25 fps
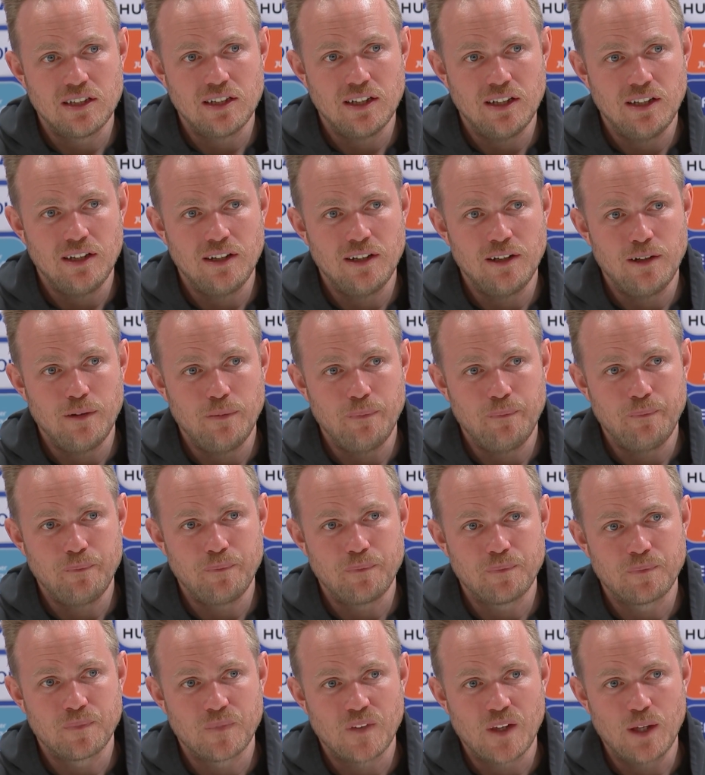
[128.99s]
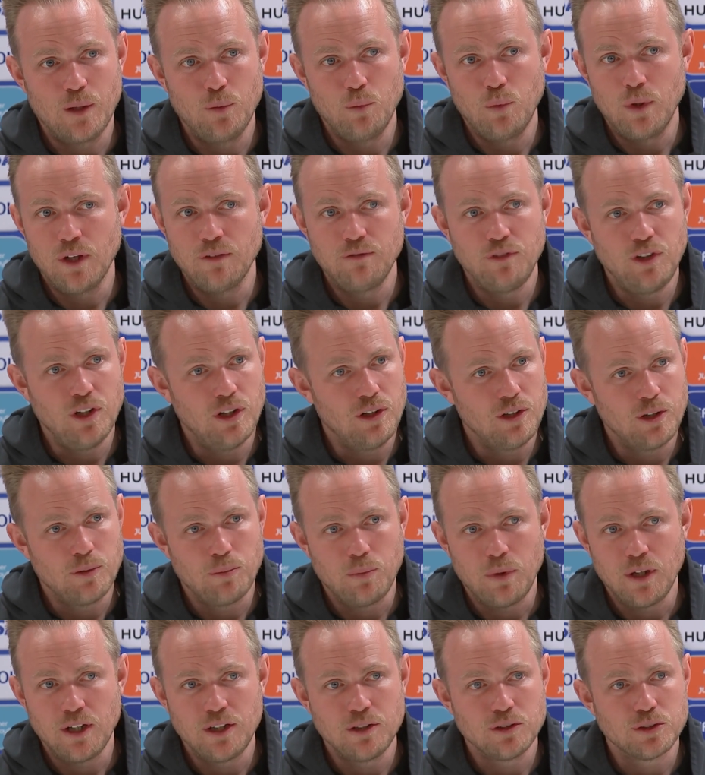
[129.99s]
Um, and we have young
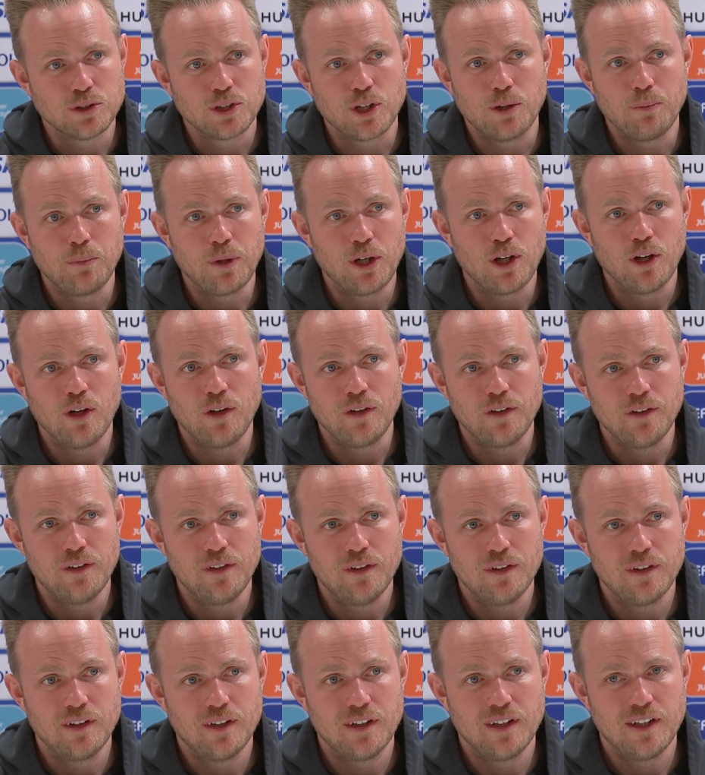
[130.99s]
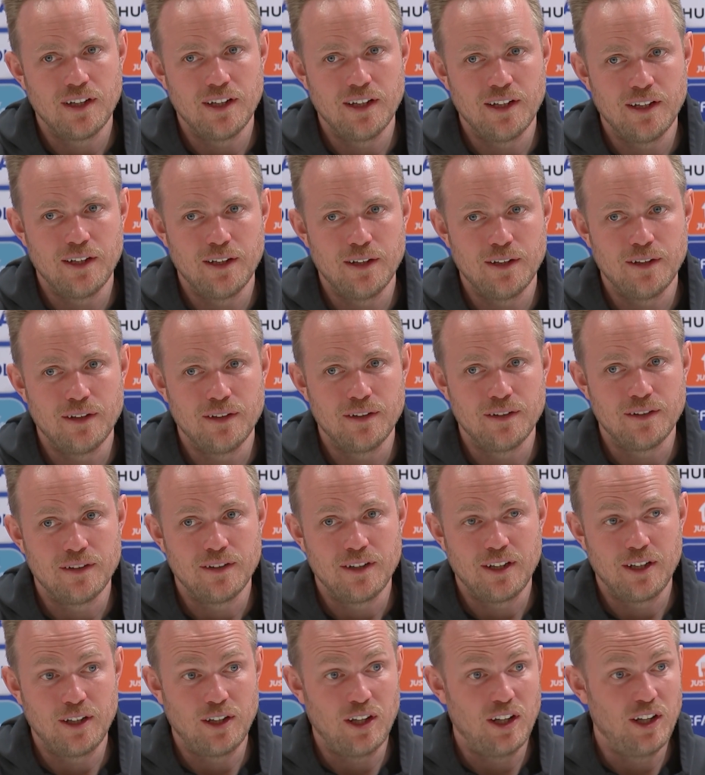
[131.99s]
players coming on, uh,
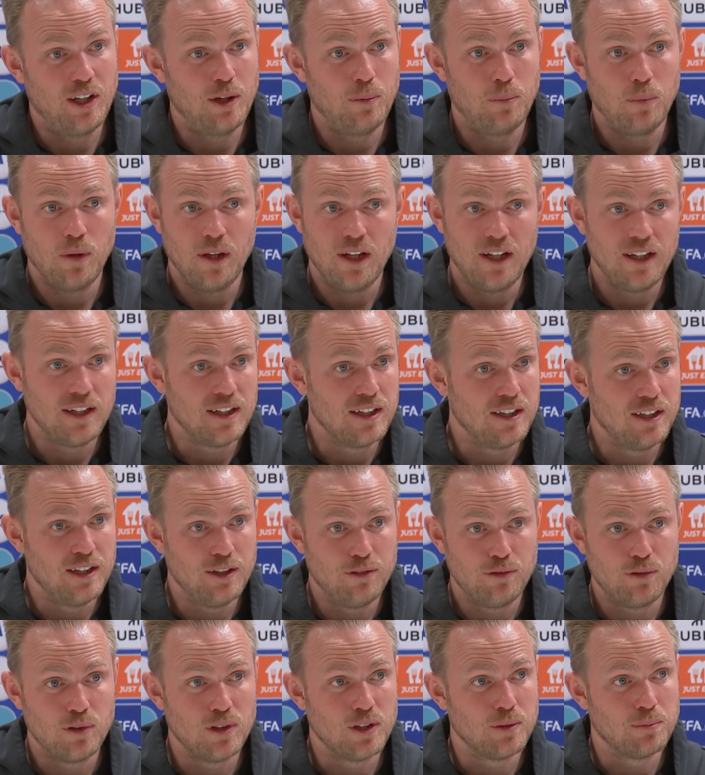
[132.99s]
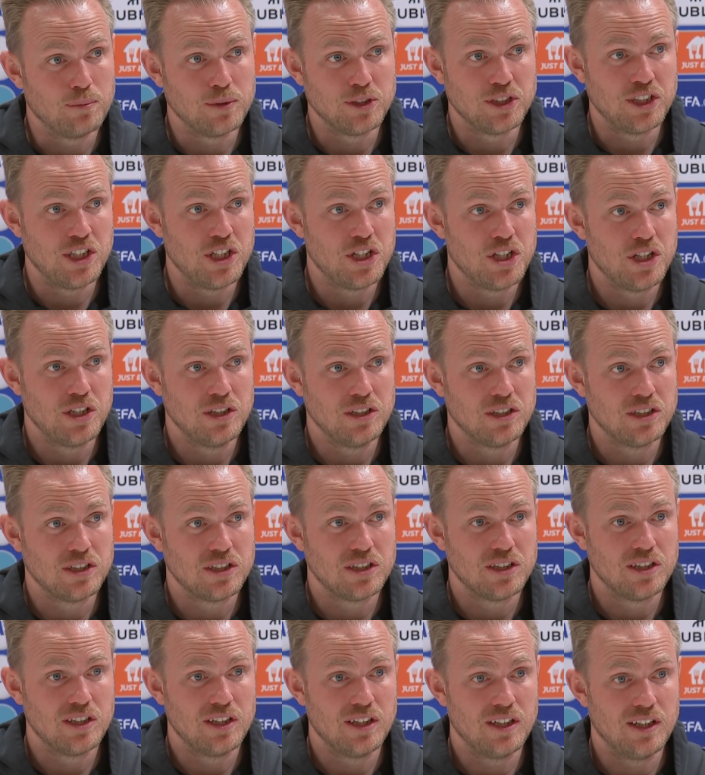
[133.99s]
and they're playing in different
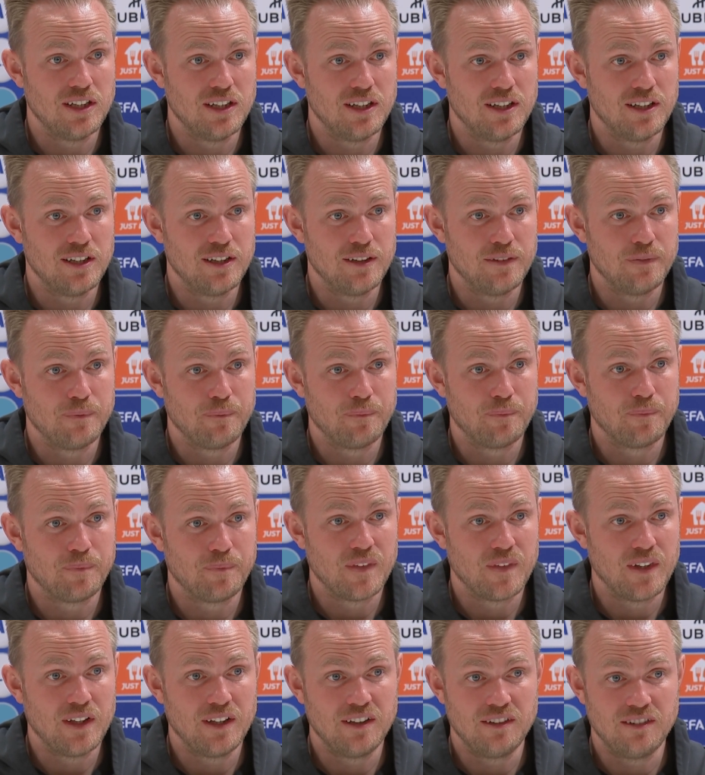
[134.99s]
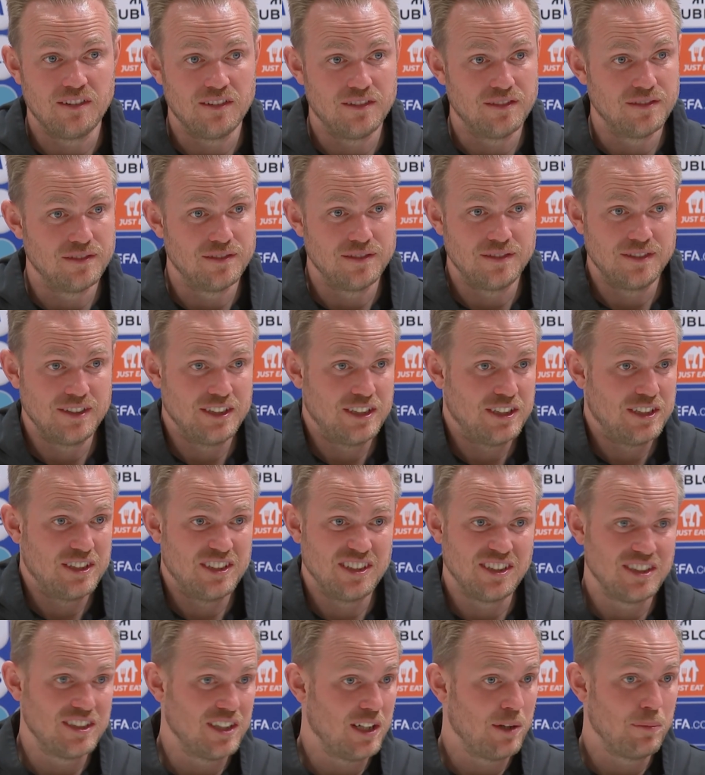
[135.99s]
positions. Um, and it's,
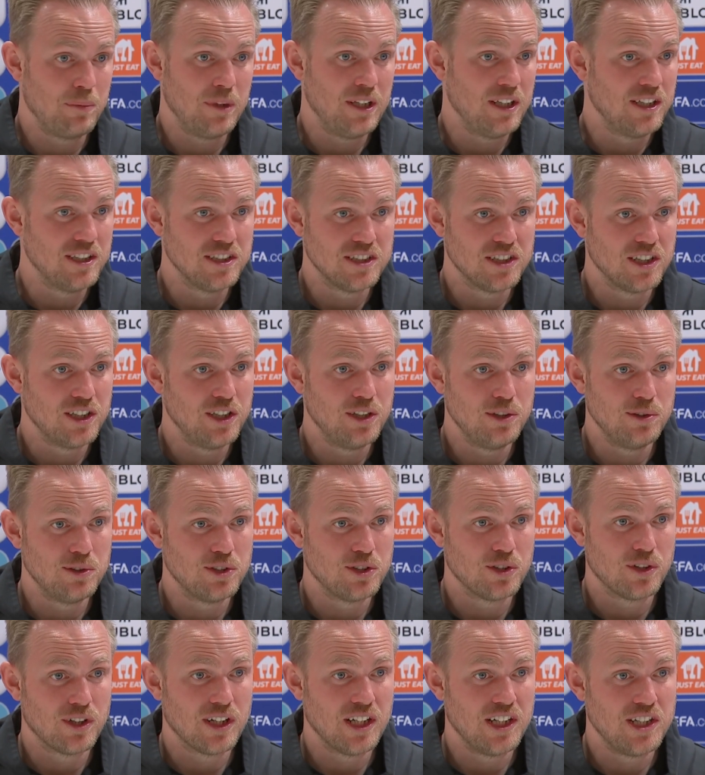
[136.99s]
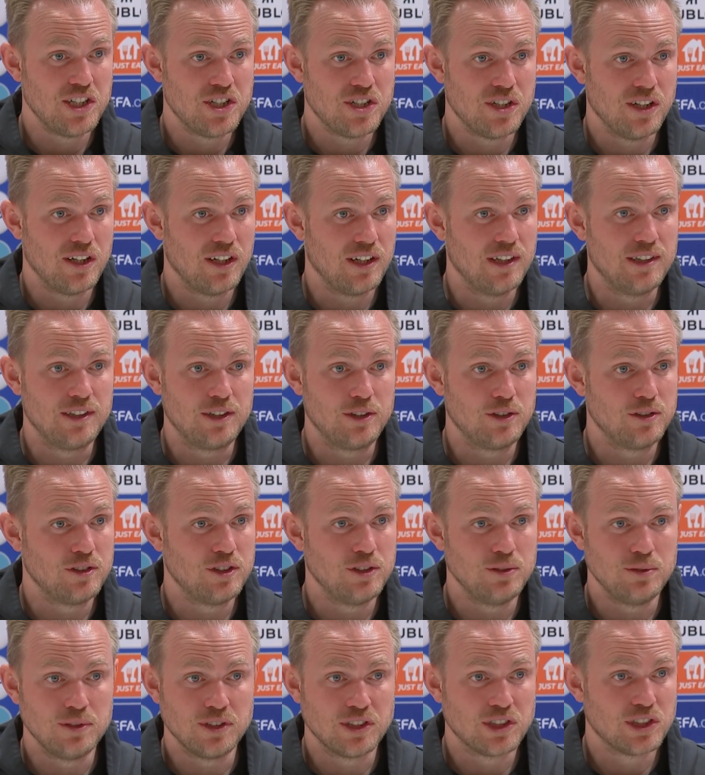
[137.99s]
it's, I mean, it's a huge occasion, and
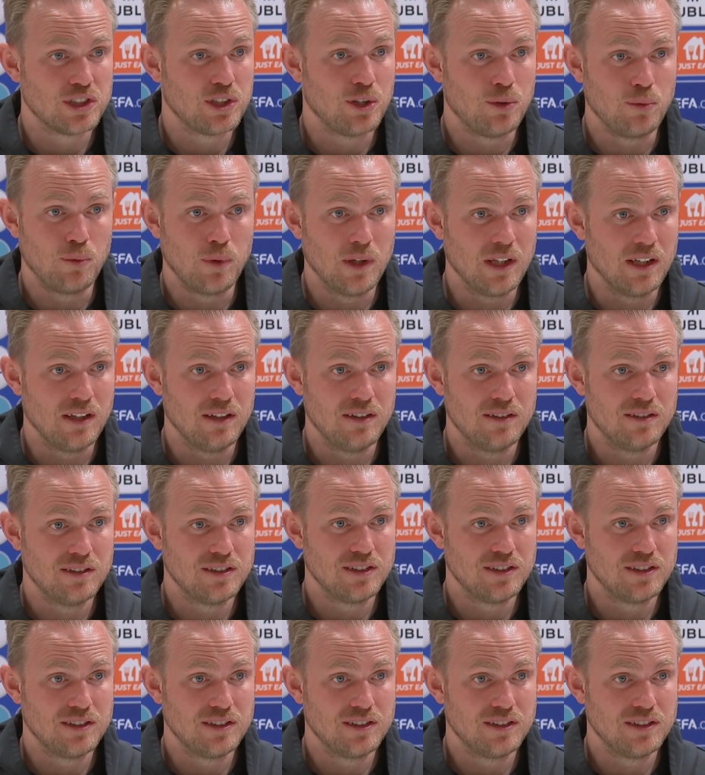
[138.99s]
they're doing so well.